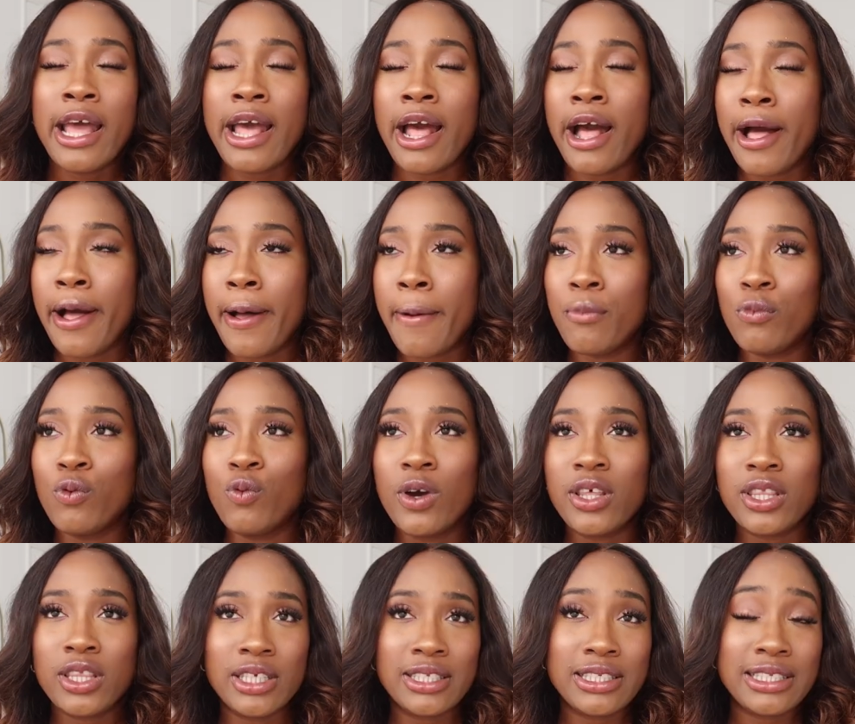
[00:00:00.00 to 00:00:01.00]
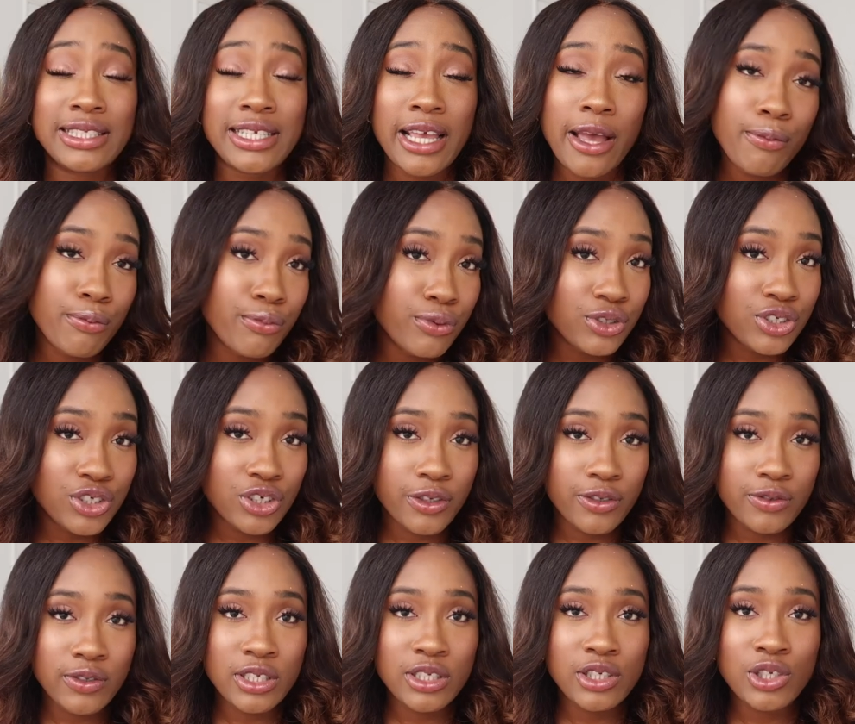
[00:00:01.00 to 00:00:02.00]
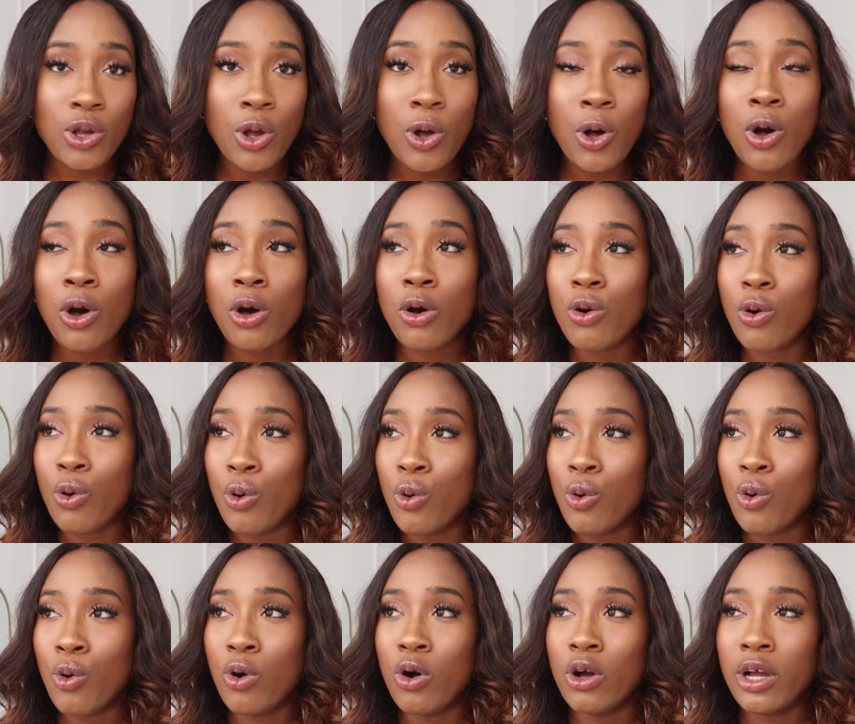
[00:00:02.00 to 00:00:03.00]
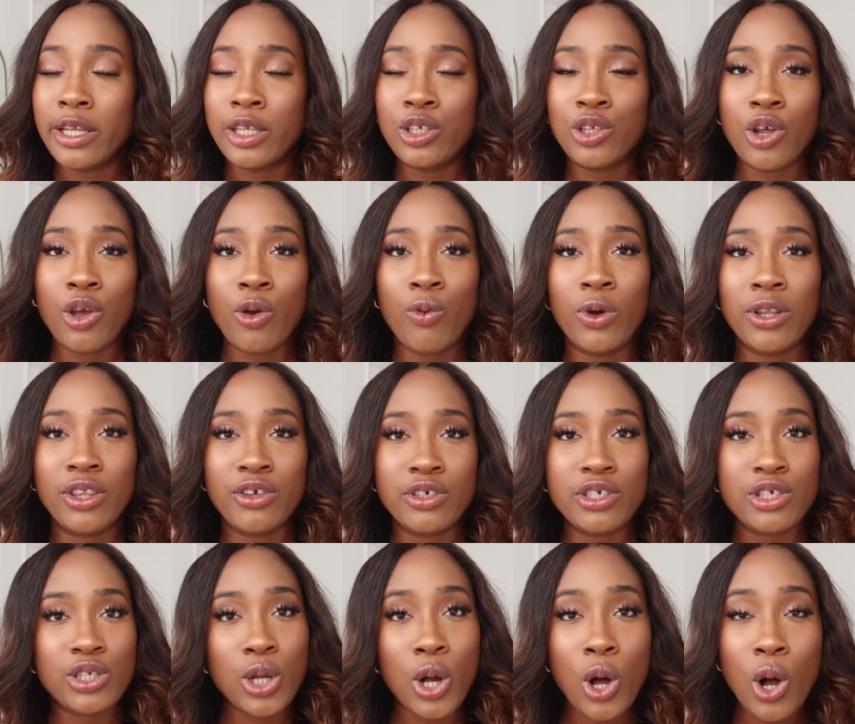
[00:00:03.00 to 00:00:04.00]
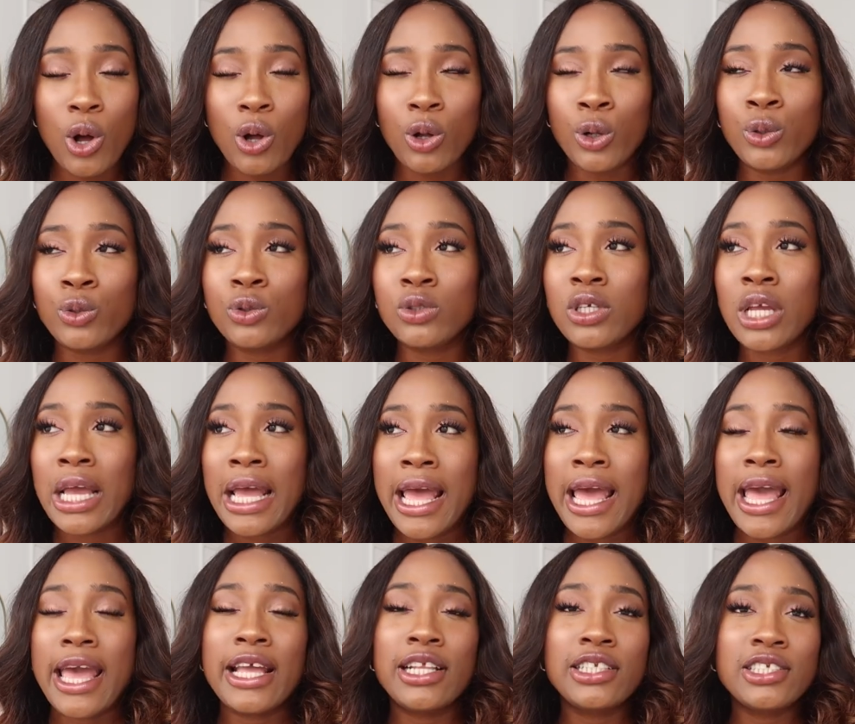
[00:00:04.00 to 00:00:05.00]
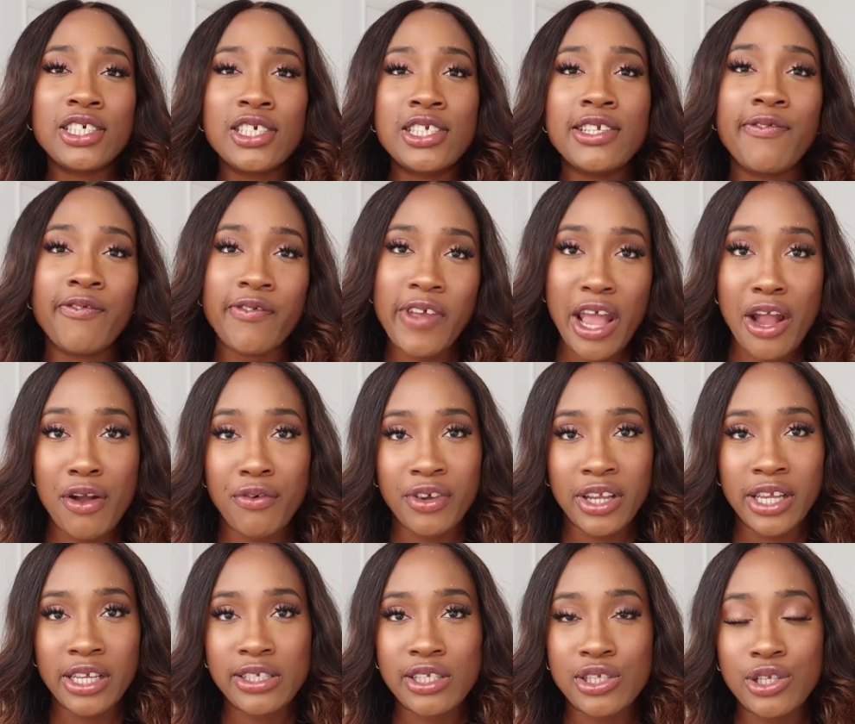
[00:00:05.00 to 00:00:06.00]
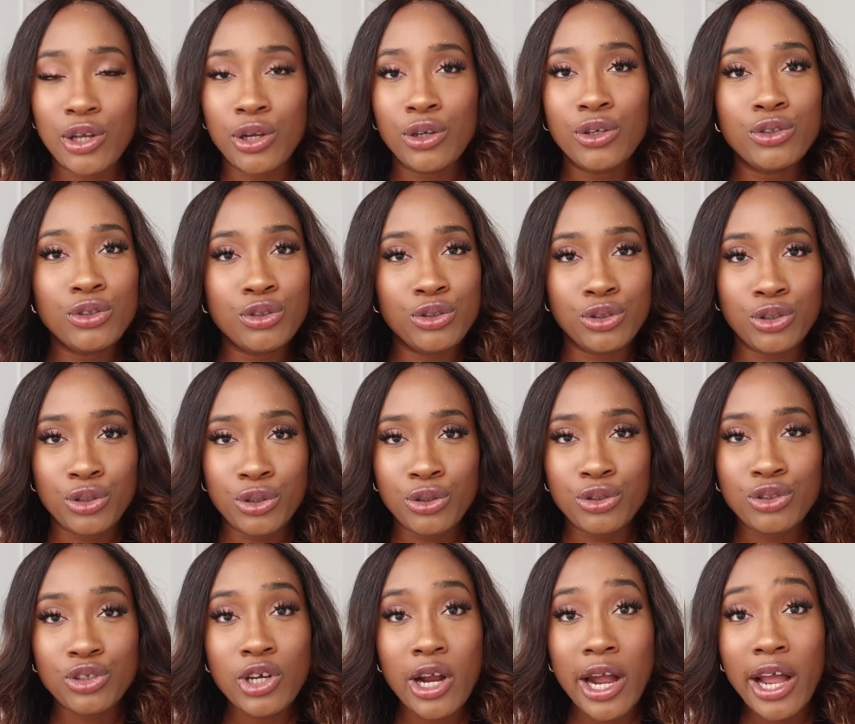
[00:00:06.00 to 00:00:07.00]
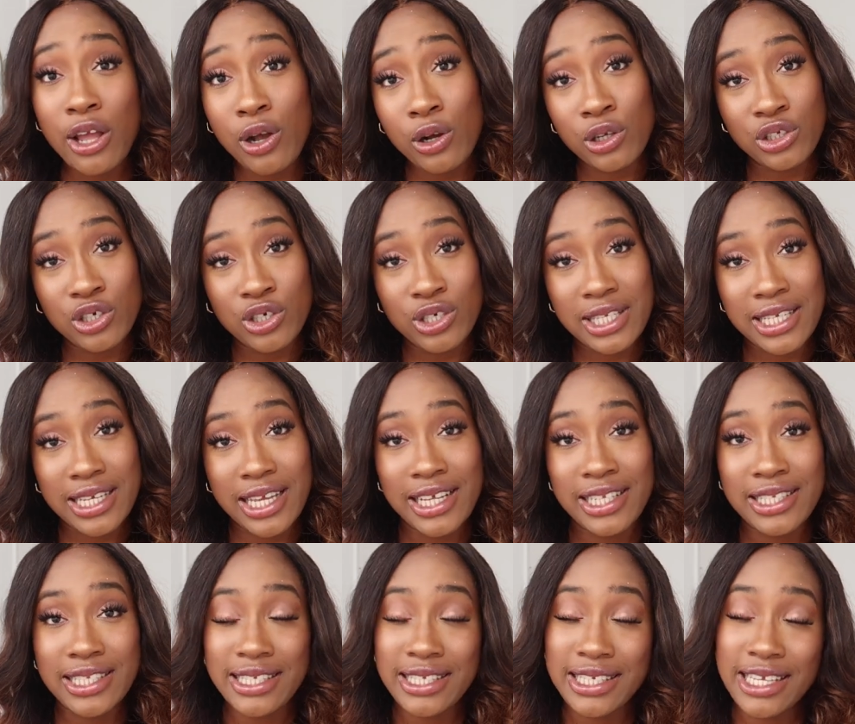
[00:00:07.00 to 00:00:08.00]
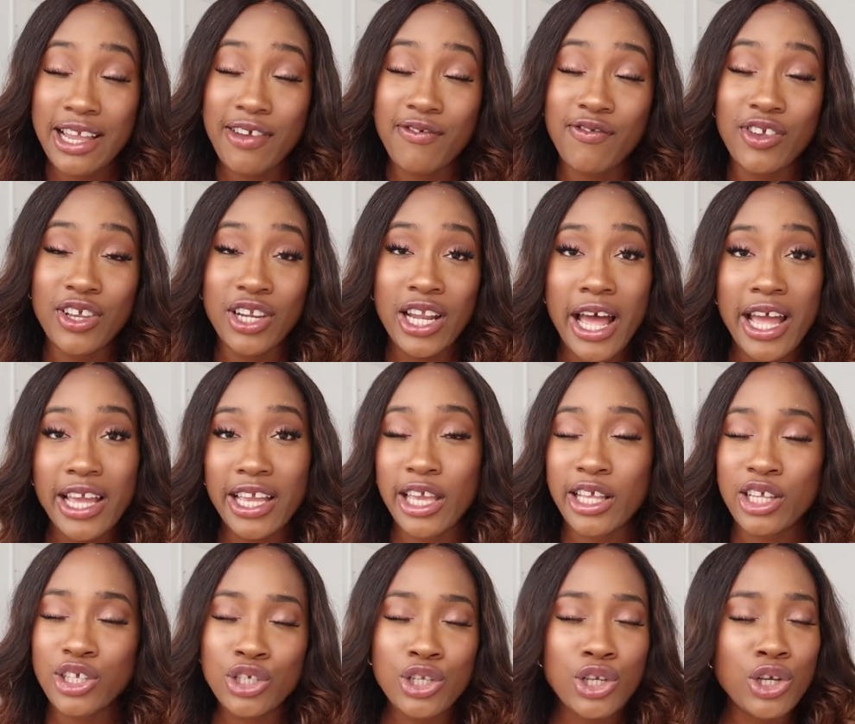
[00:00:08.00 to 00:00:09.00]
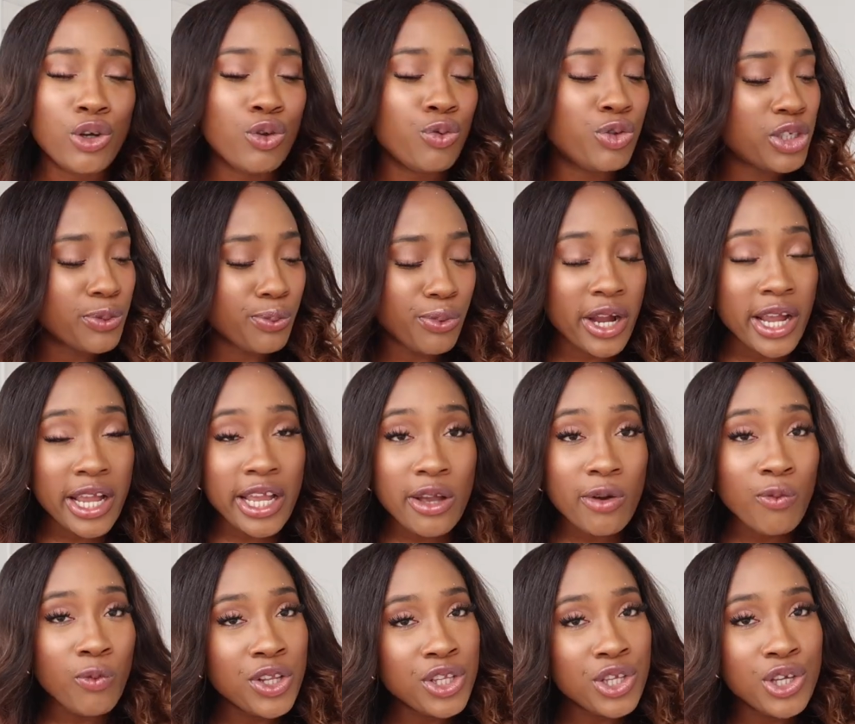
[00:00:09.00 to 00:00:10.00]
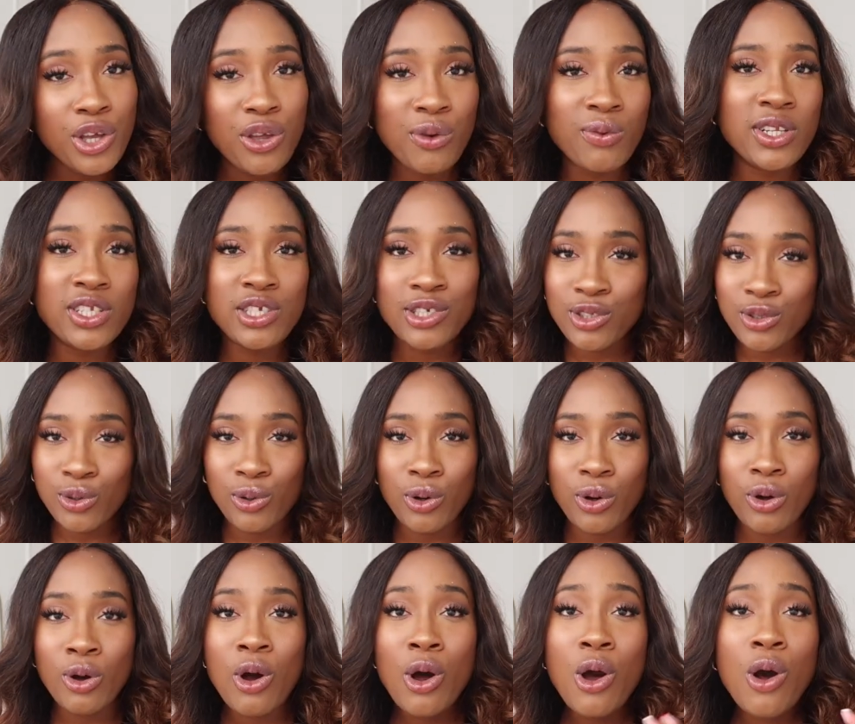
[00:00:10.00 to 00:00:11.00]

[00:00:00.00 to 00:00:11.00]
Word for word: um, whether the temperature is hot or you know whether it's cold it does vary so do try it on your skin to see if you like it you know spray when you go in store